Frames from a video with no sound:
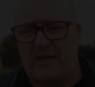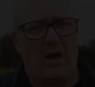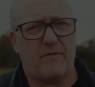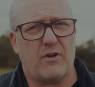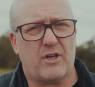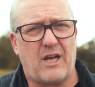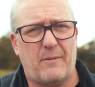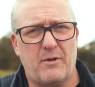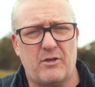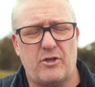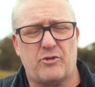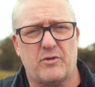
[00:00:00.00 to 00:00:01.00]
I've got a
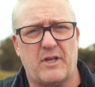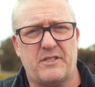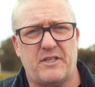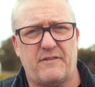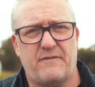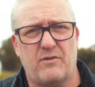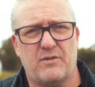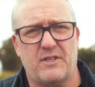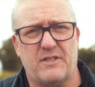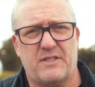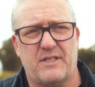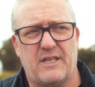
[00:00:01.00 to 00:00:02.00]
couple of neutral density
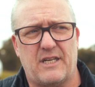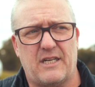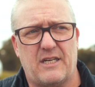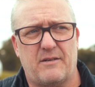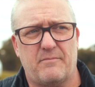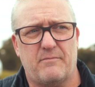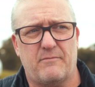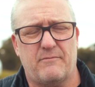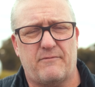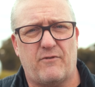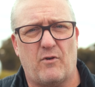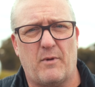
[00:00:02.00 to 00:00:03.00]
filters
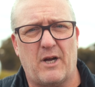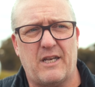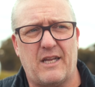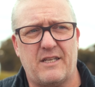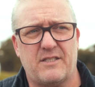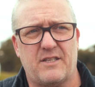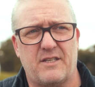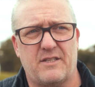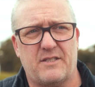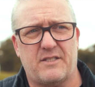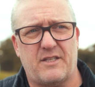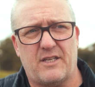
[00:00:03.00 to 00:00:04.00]
for my
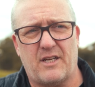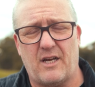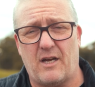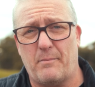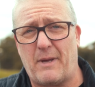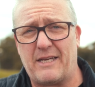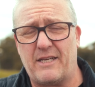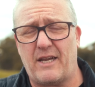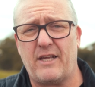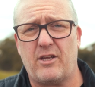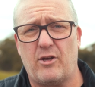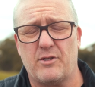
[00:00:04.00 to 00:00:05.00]
lenses that are
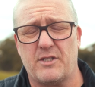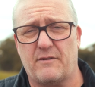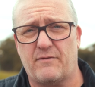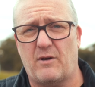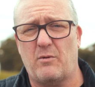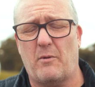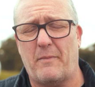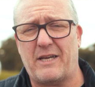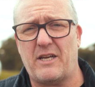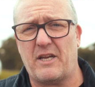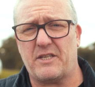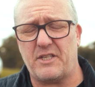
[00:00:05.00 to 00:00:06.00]
magnetic, using the Freewheel
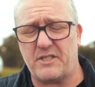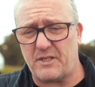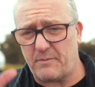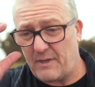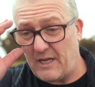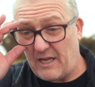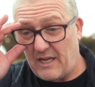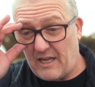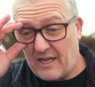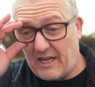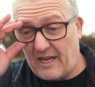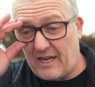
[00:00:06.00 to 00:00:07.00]
magnetic system,
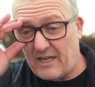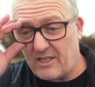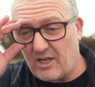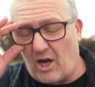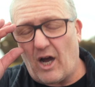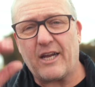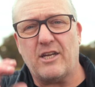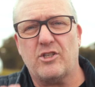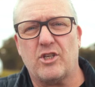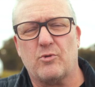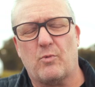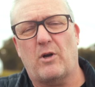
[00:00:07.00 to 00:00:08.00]
and I
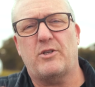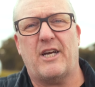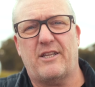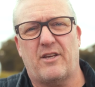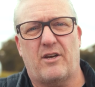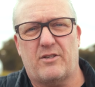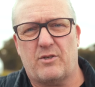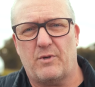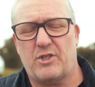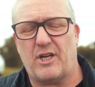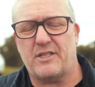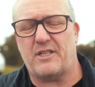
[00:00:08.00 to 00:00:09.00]
can just rotate those to
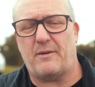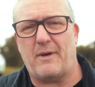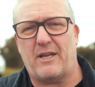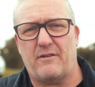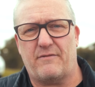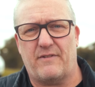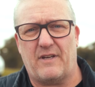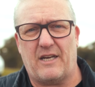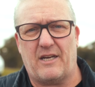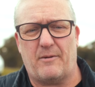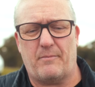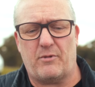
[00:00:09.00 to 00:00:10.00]
adjust the amount of
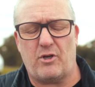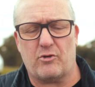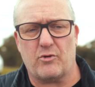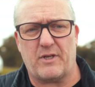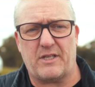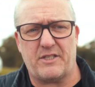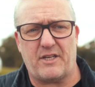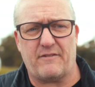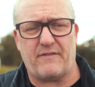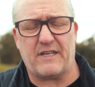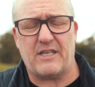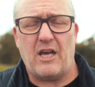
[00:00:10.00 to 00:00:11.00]
neutral density
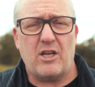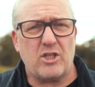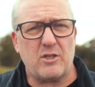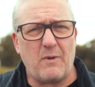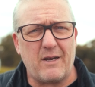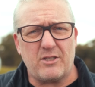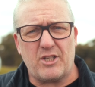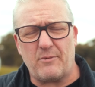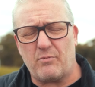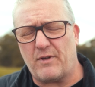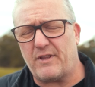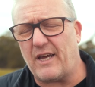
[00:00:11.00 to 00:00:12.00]
effect. Just one
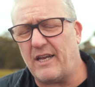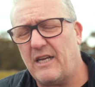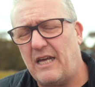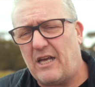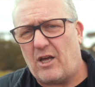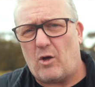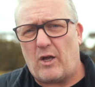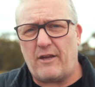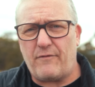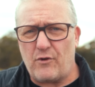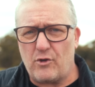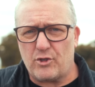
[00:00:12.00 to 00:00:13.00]
tip with that:
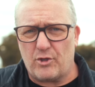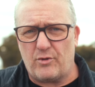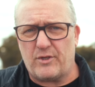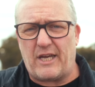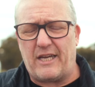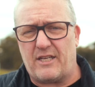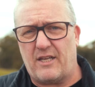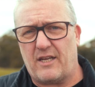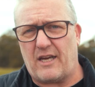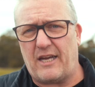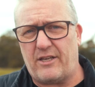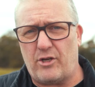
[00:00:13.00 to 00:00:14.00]
if you do get
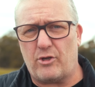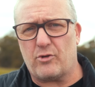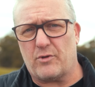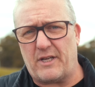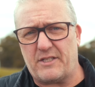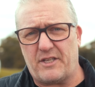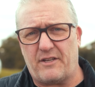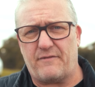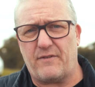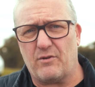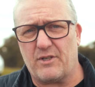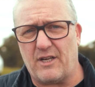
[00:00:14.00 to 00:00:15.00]
a neutral density
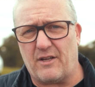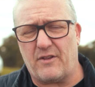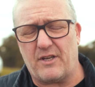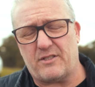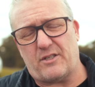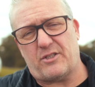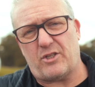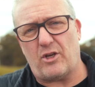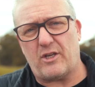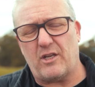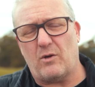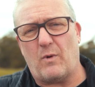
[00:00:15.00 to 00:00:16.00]
filter that is a
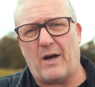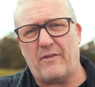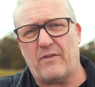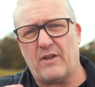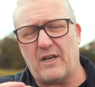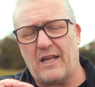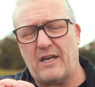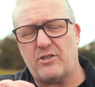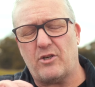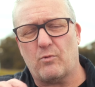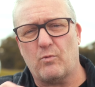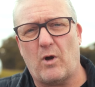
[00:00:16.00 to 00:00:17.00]
circular one that
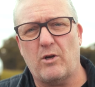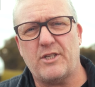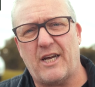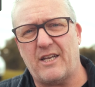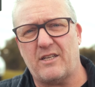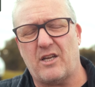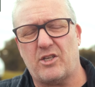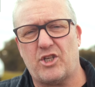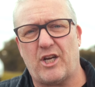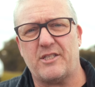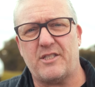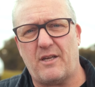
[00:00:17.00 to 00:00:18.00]
allows you to rotate it and
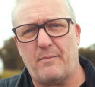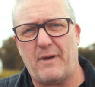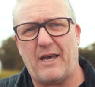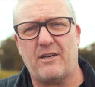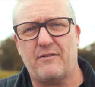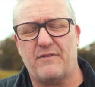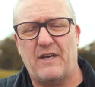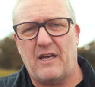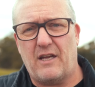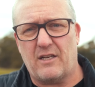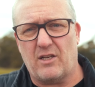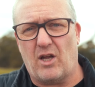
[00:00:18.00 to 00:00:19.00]
adjust the amount of
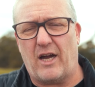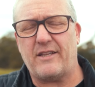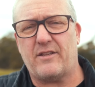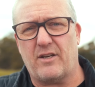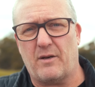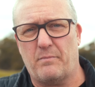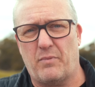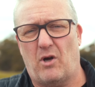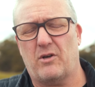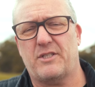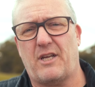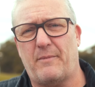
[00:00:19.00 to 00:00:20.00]
light that it
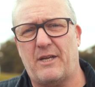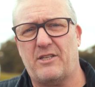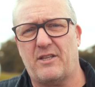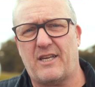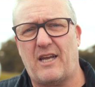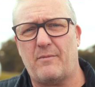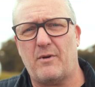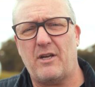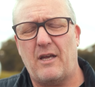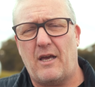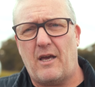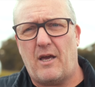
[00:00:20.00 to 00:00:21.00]
blocks coming into the
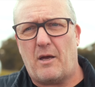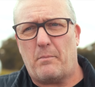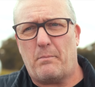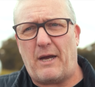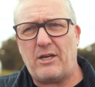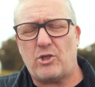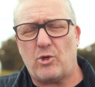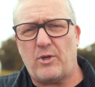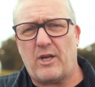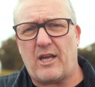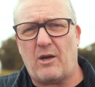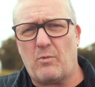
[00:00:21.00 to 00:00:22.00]
camera, make sure
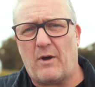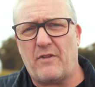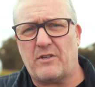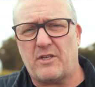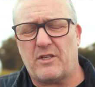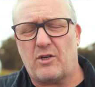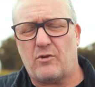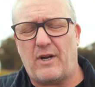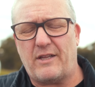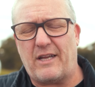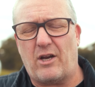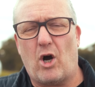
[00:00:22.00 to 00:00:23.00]
you get one that doesn't
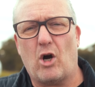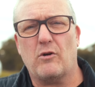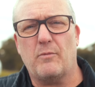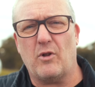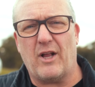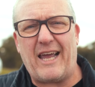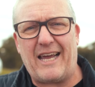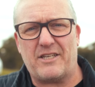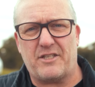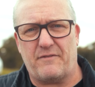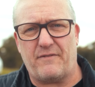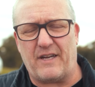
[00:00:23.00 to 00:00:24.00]
create that horrible
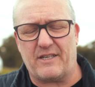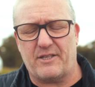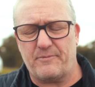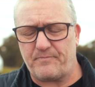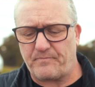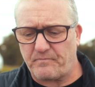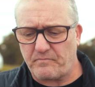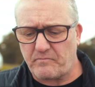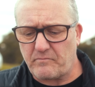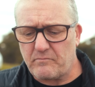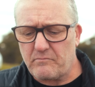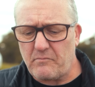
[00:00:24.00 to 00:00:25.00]
X effect
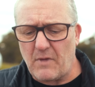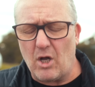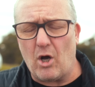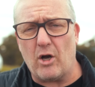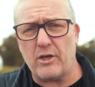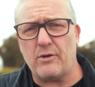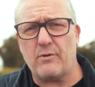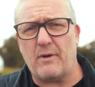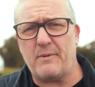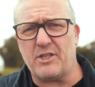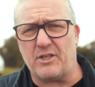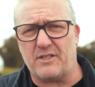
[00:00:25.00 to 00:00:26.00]
on your
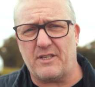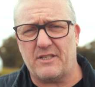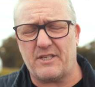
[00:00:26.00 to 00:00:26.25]
images.